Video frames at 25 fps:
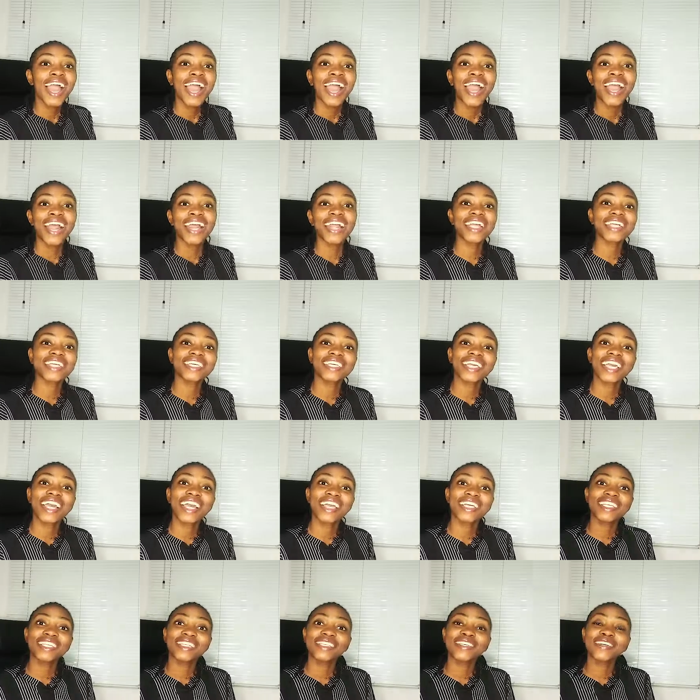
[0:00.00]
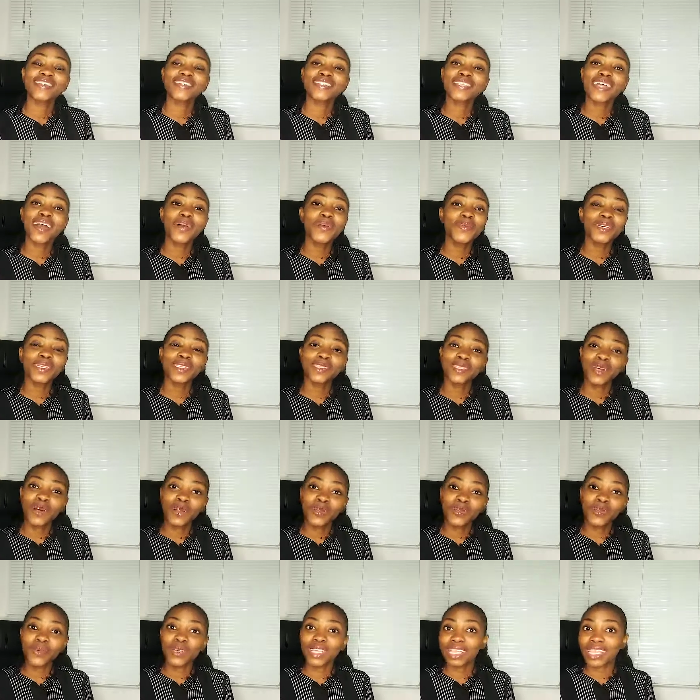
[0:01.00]
Alright guys, so now we're
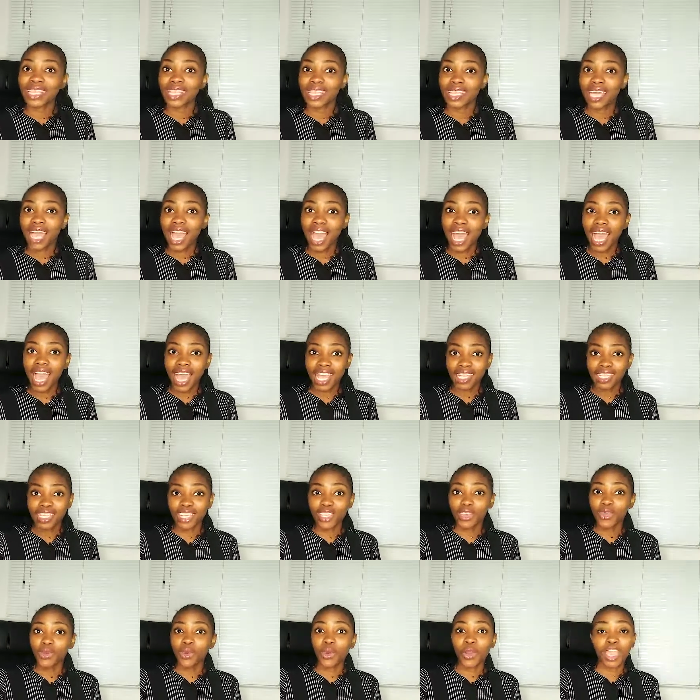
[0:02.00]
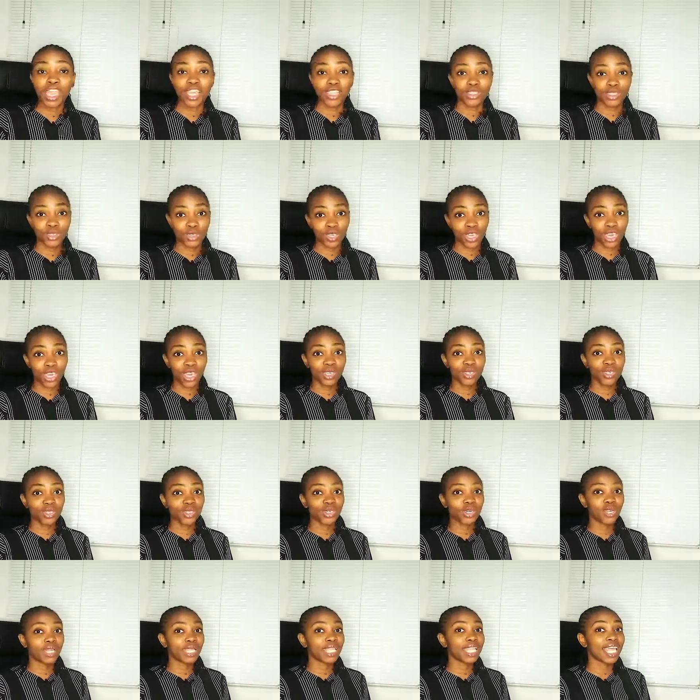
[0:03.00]
done with adding your
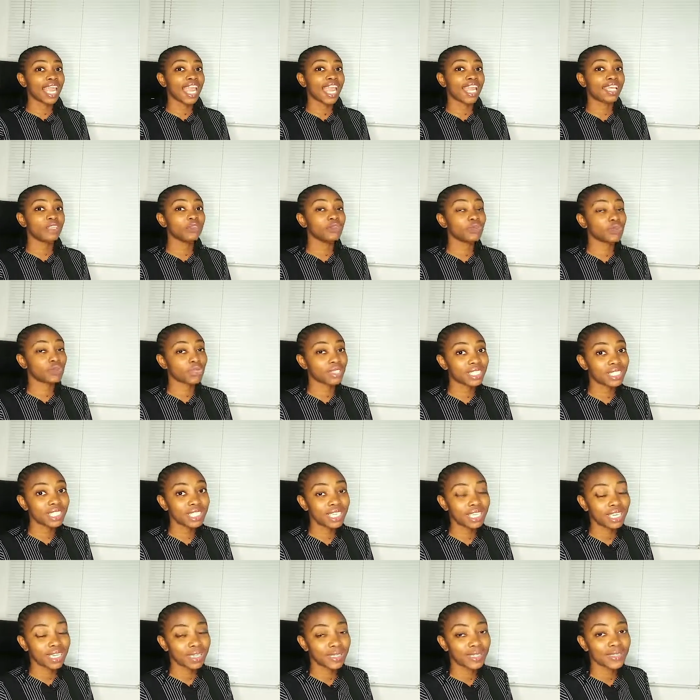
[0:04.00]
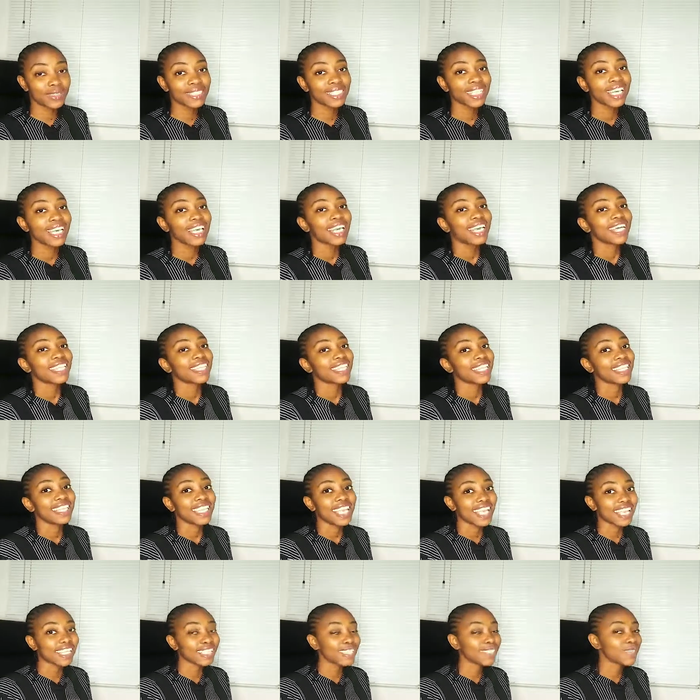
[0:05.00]
education and your skills. The
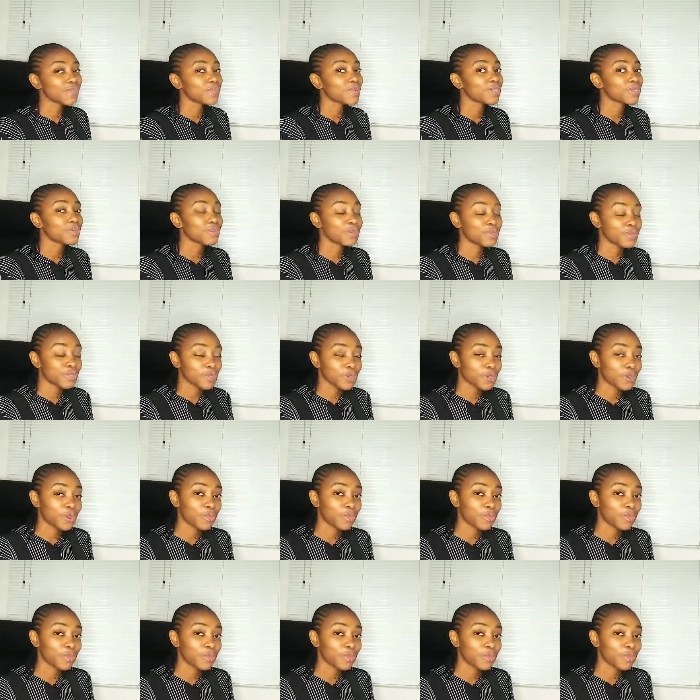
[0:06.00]
next thing we're going to talk